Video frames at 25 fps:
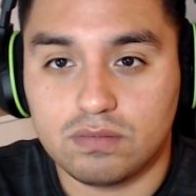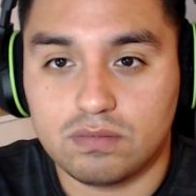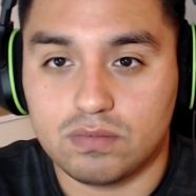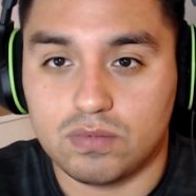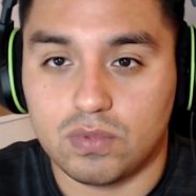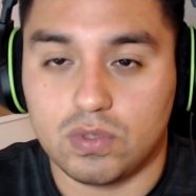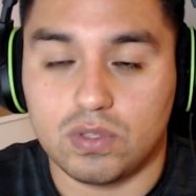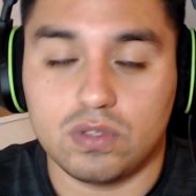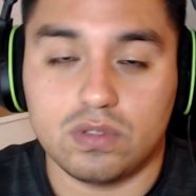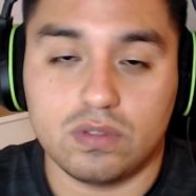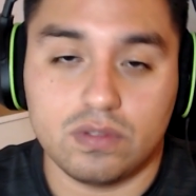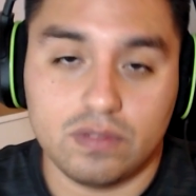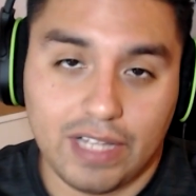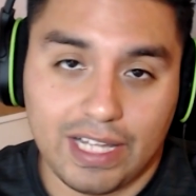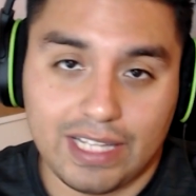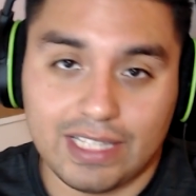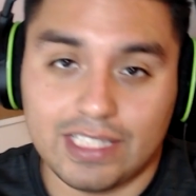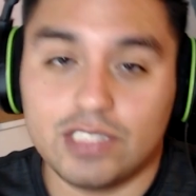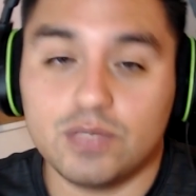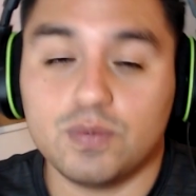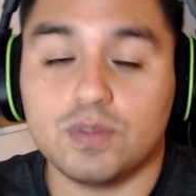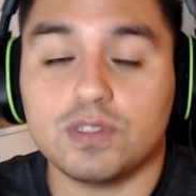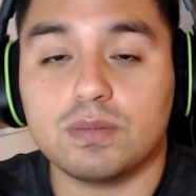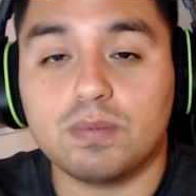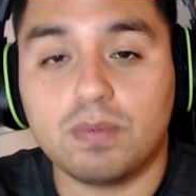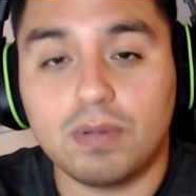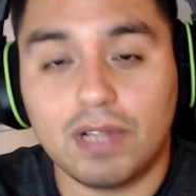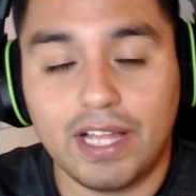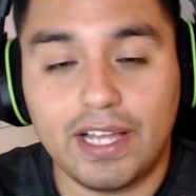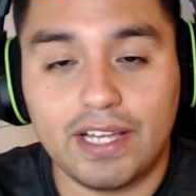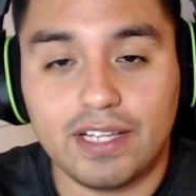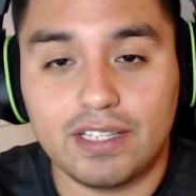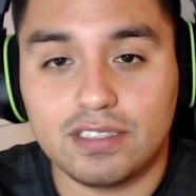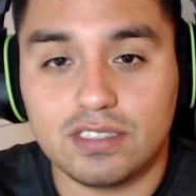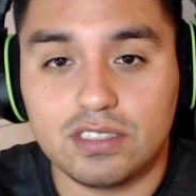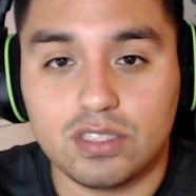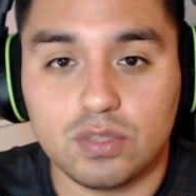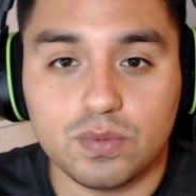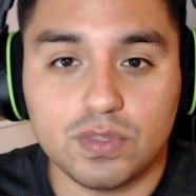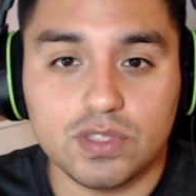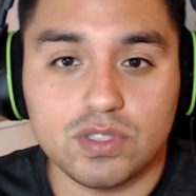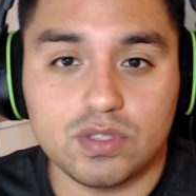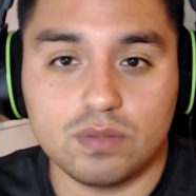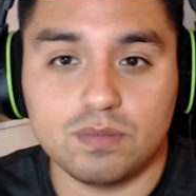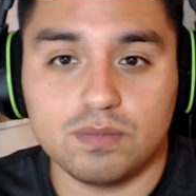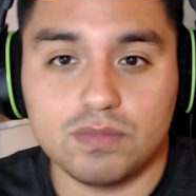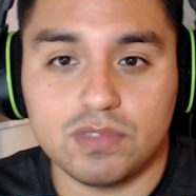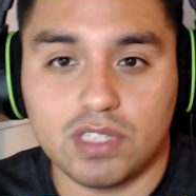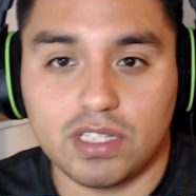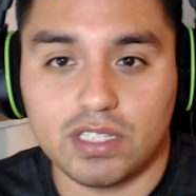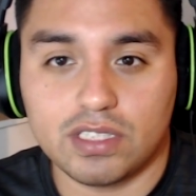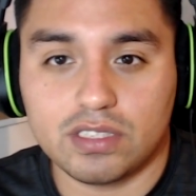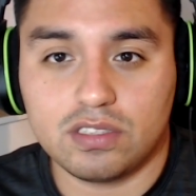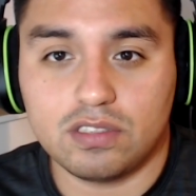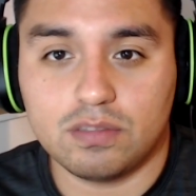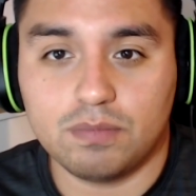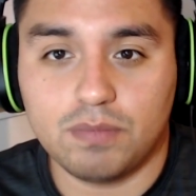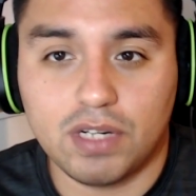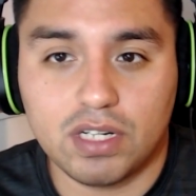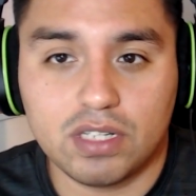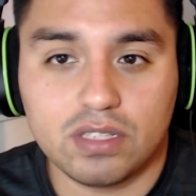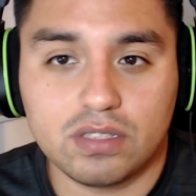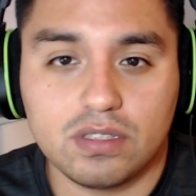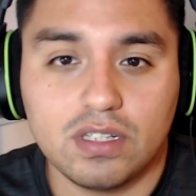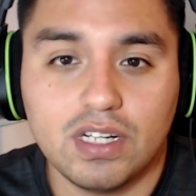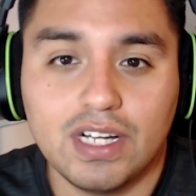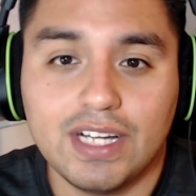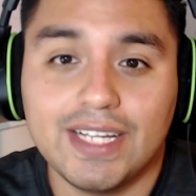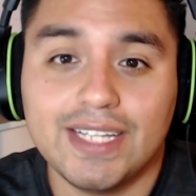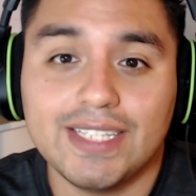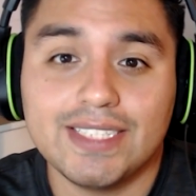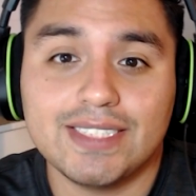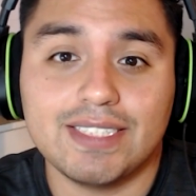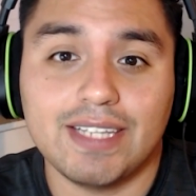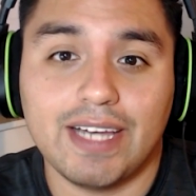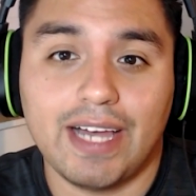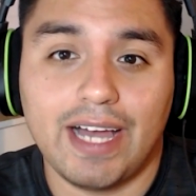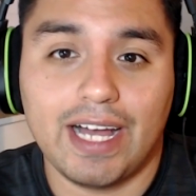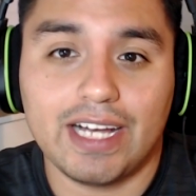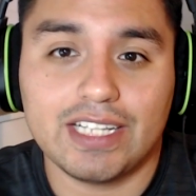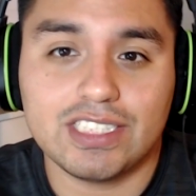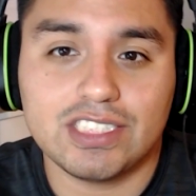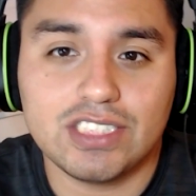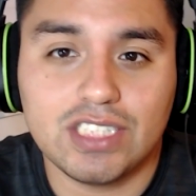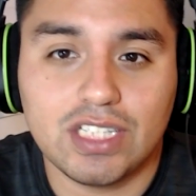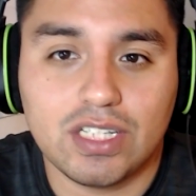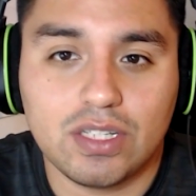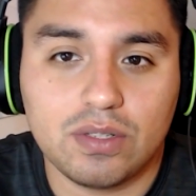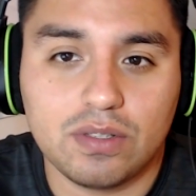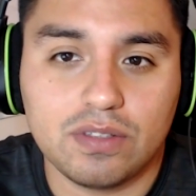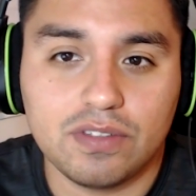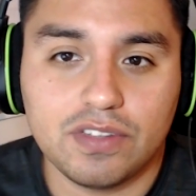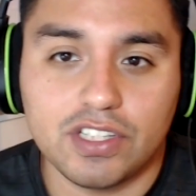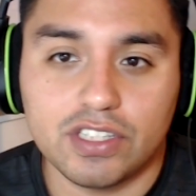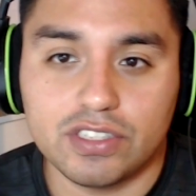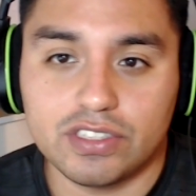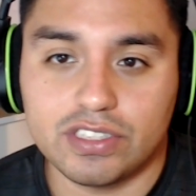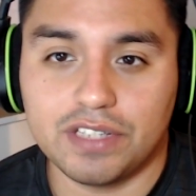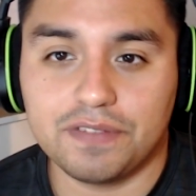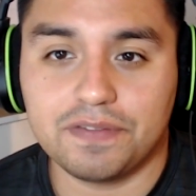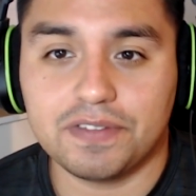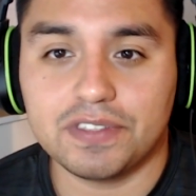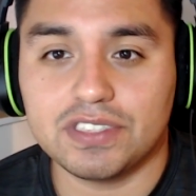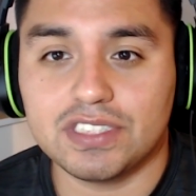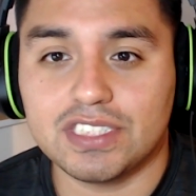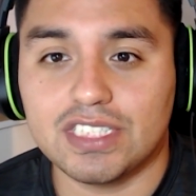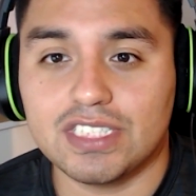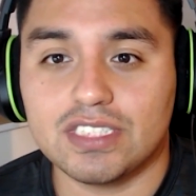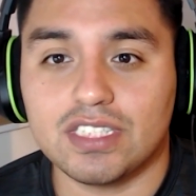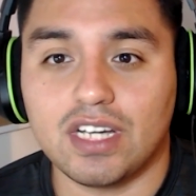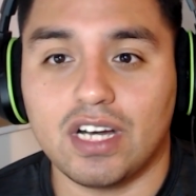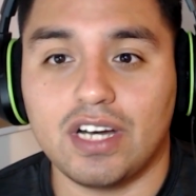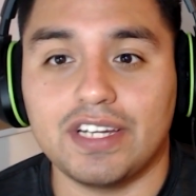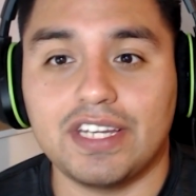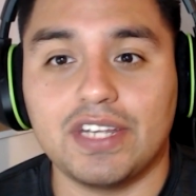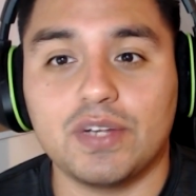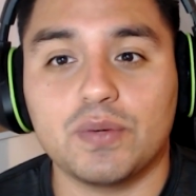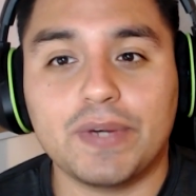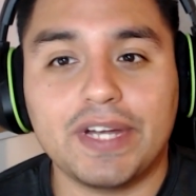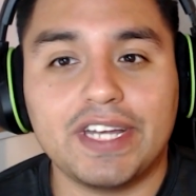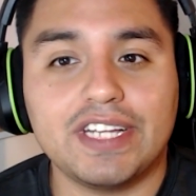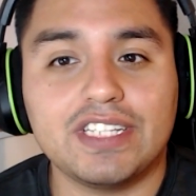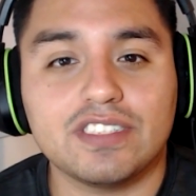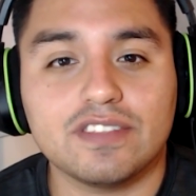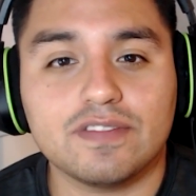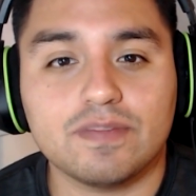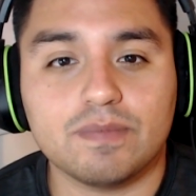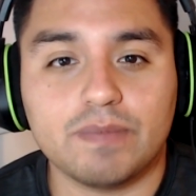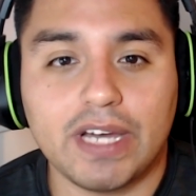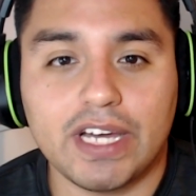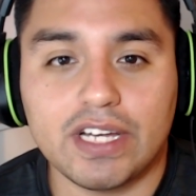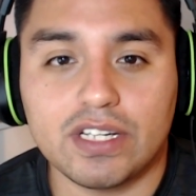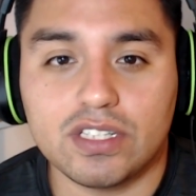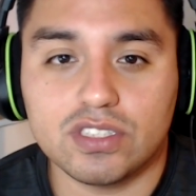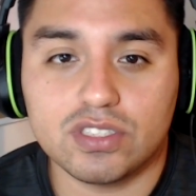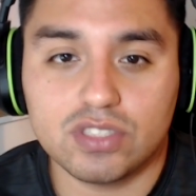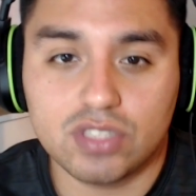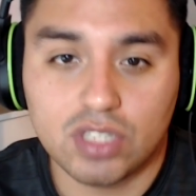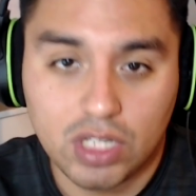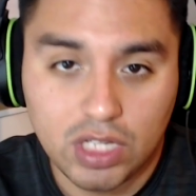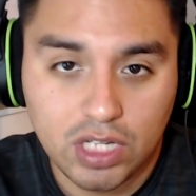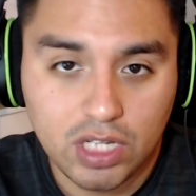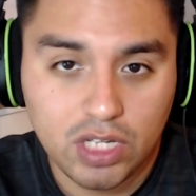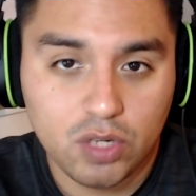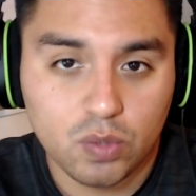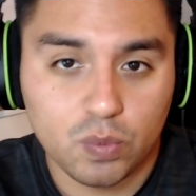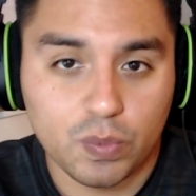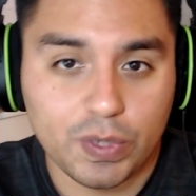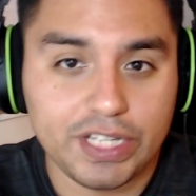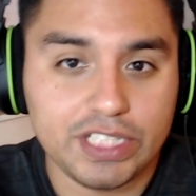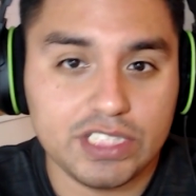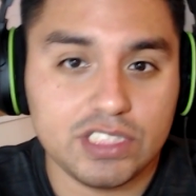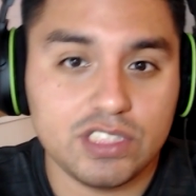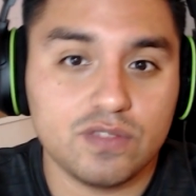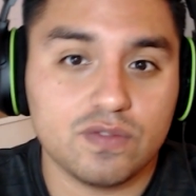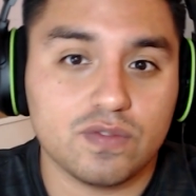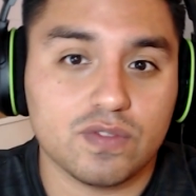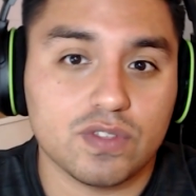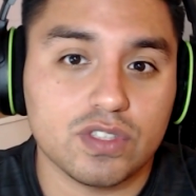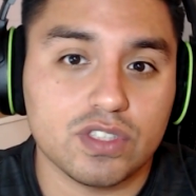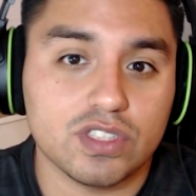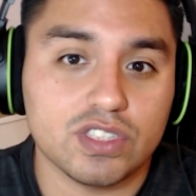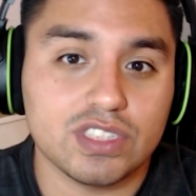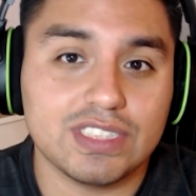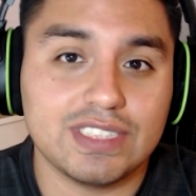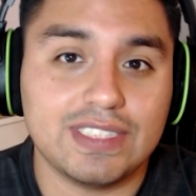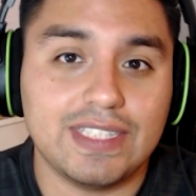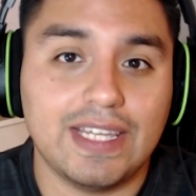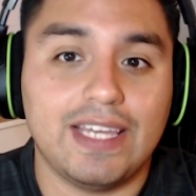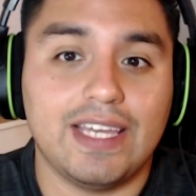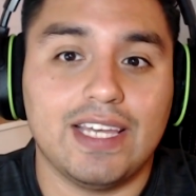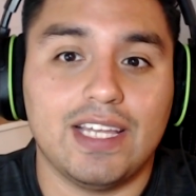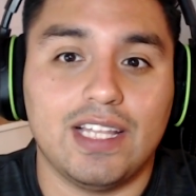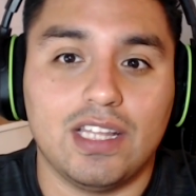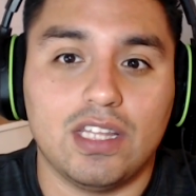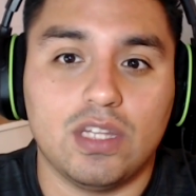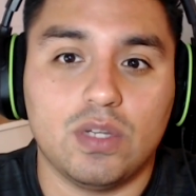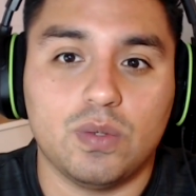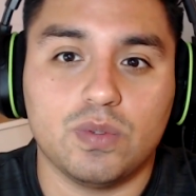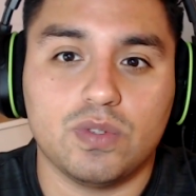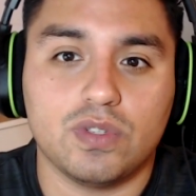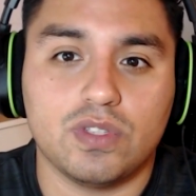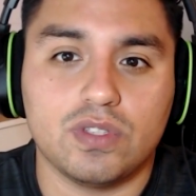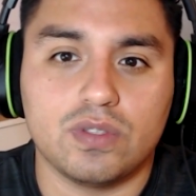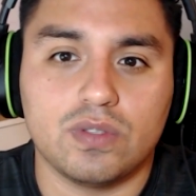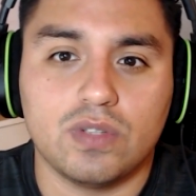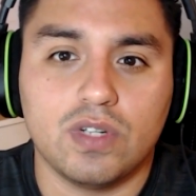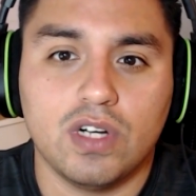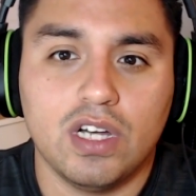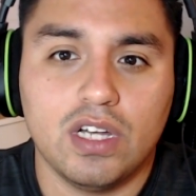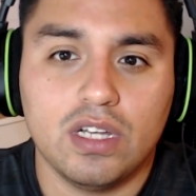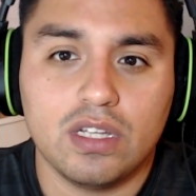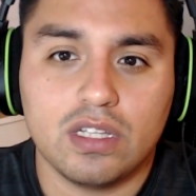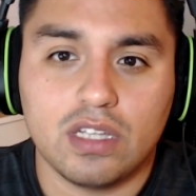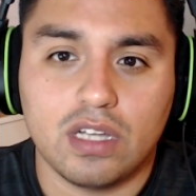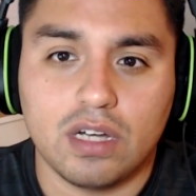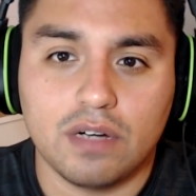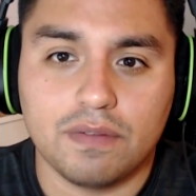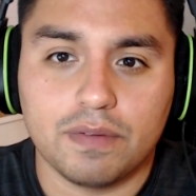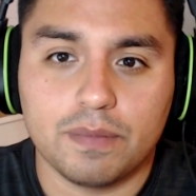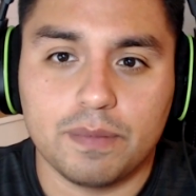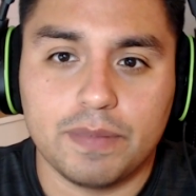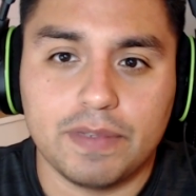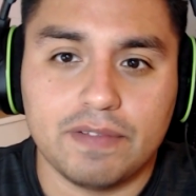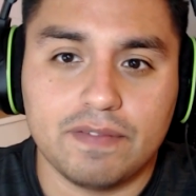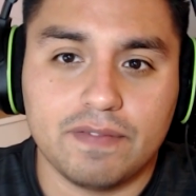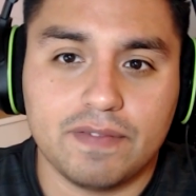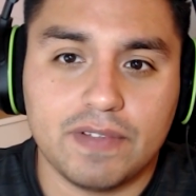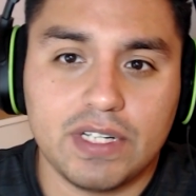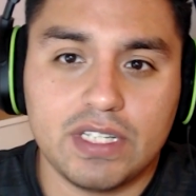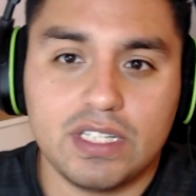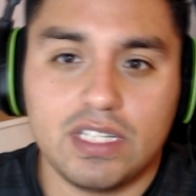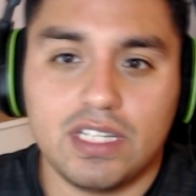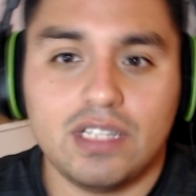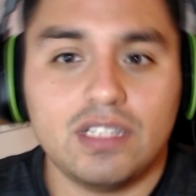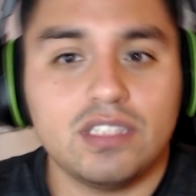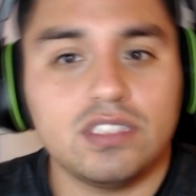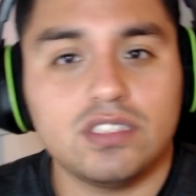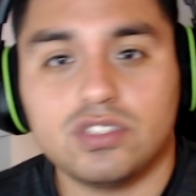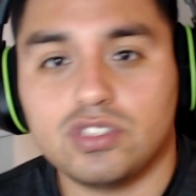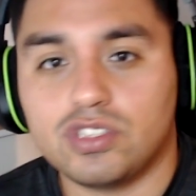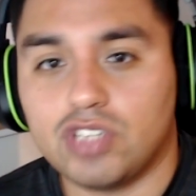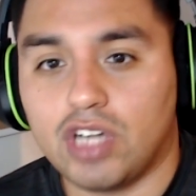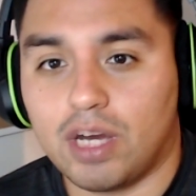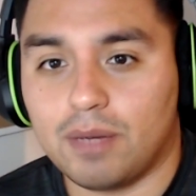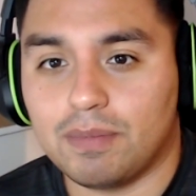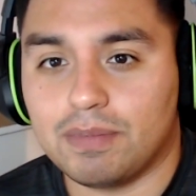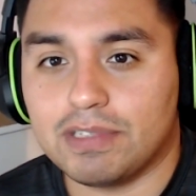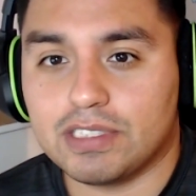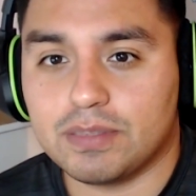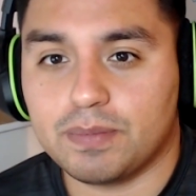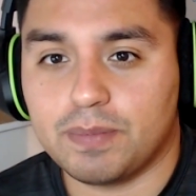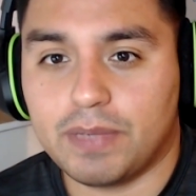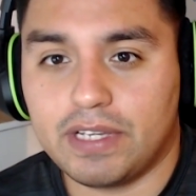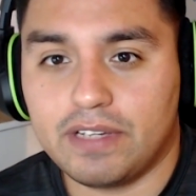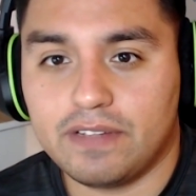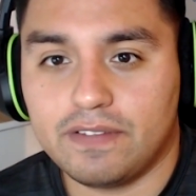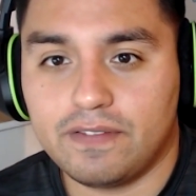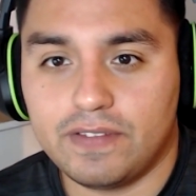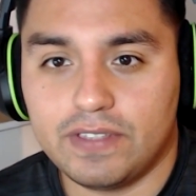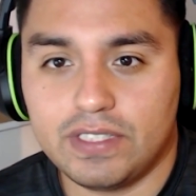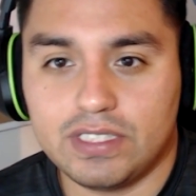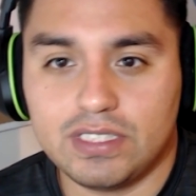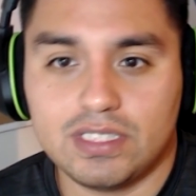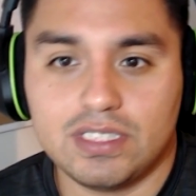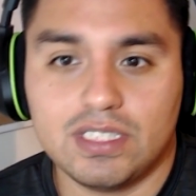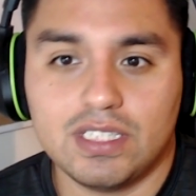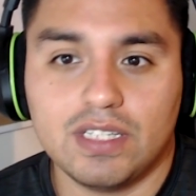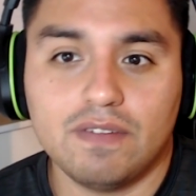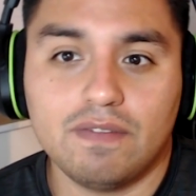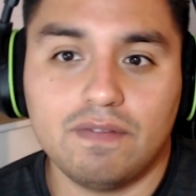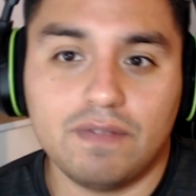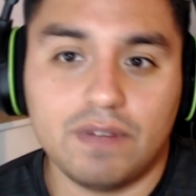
well, at least was planned to resume talks tomorrow to hash out their differences on a range of matters ranging for state and local government funding, jobless benefits,